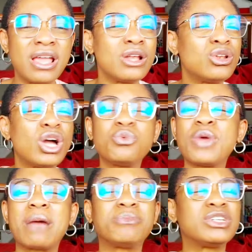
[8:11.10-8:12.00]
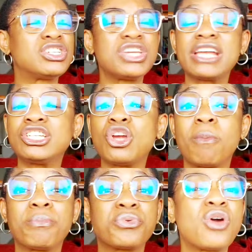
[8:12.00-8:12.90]
Lord, we appreciate your
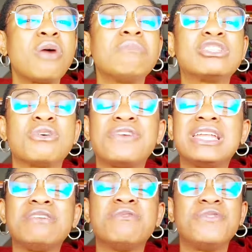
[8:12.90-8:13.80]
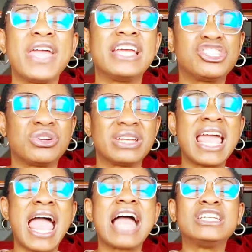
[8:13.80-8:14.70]
promise of elevation
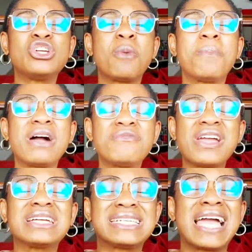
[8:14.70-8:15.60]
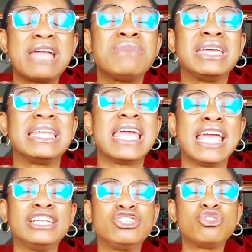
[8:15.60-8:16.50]
and your perfect timing
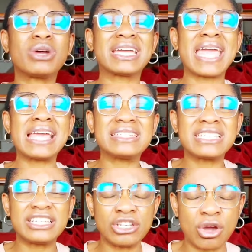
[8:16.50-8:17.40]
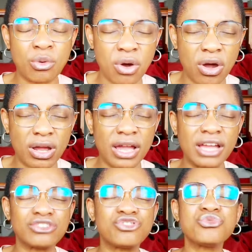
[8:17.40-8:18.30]
in showcasing your work
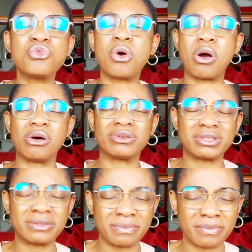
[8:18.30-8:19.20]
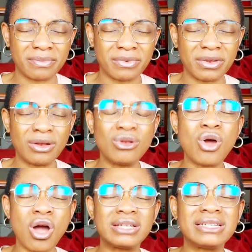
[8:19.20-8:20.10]
through us.
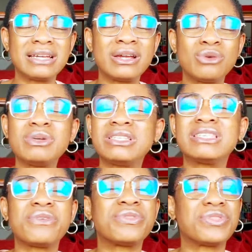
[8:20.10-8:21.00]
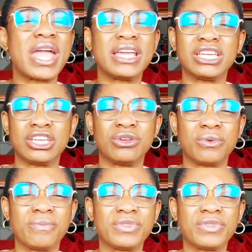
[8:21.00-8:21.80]
Lord, we say thank you.